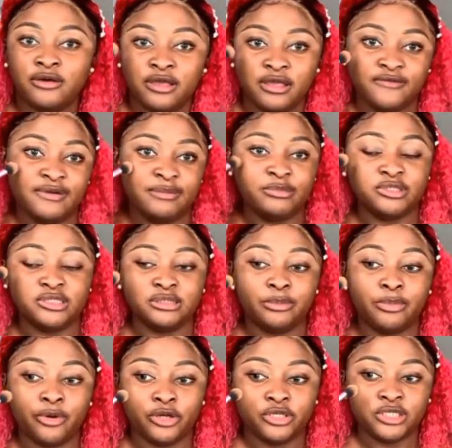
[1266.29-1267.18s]
if I'm using a
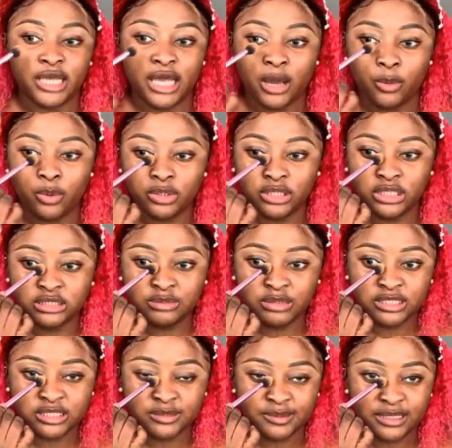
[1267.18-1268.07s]
brush, I want this
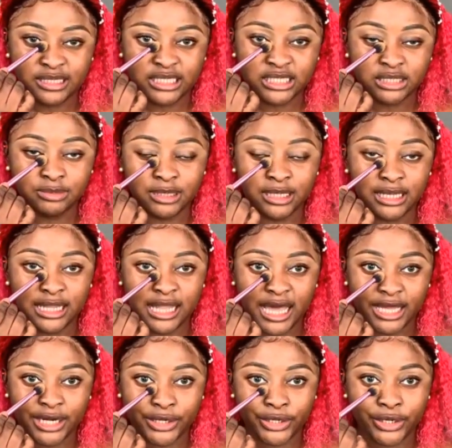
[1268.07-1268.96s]
place to be a little bit
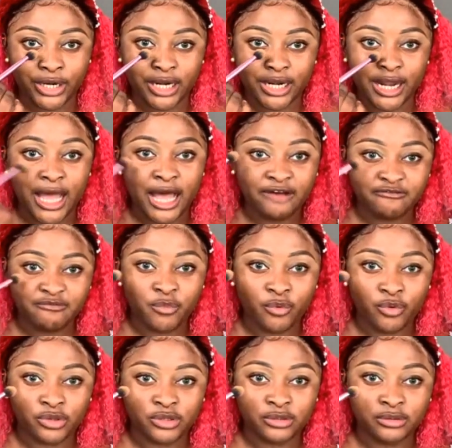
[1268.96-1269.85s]
lighter and have
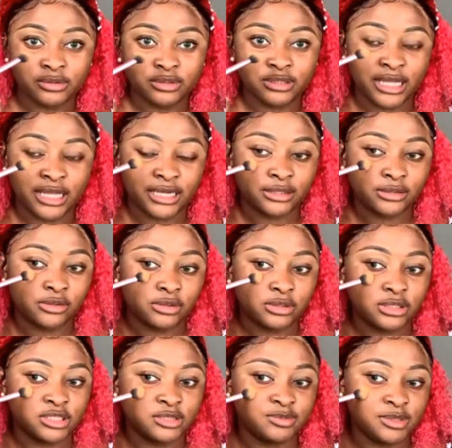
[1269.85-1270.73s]
more than
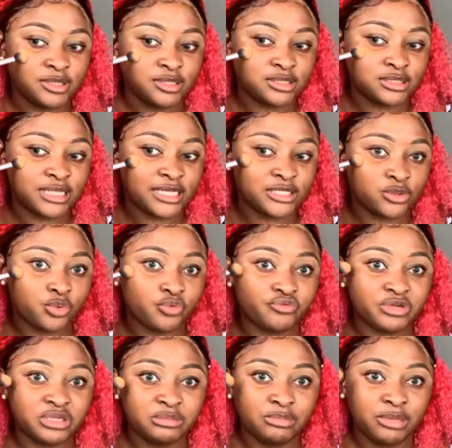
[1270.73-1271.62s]
this place that is
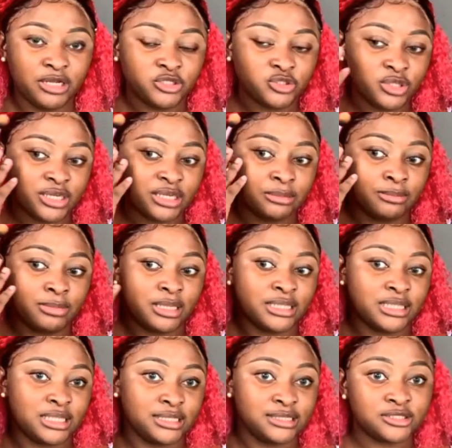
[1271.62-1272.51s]
overly blended, so it can
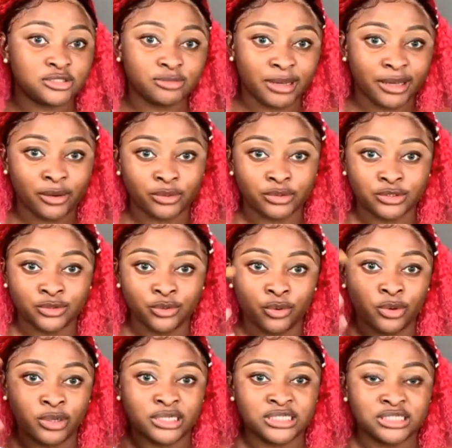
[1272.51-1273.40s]
blend into my contour
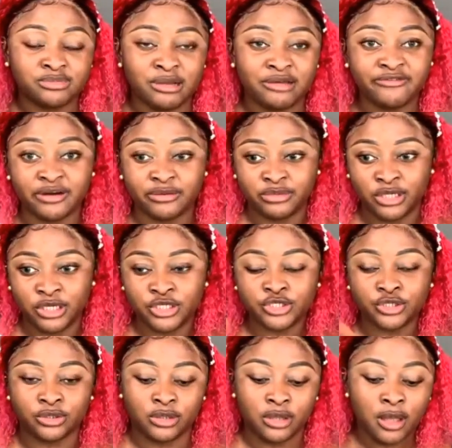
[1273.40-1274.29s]
or into my
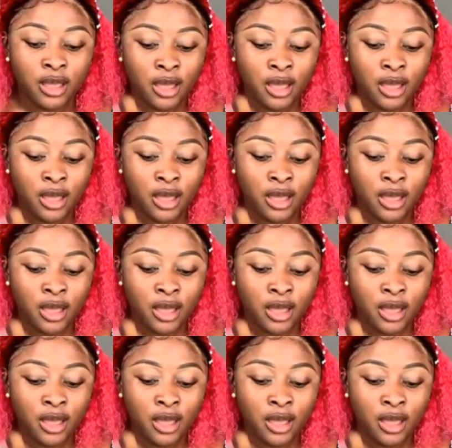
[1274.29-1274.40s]
foundation.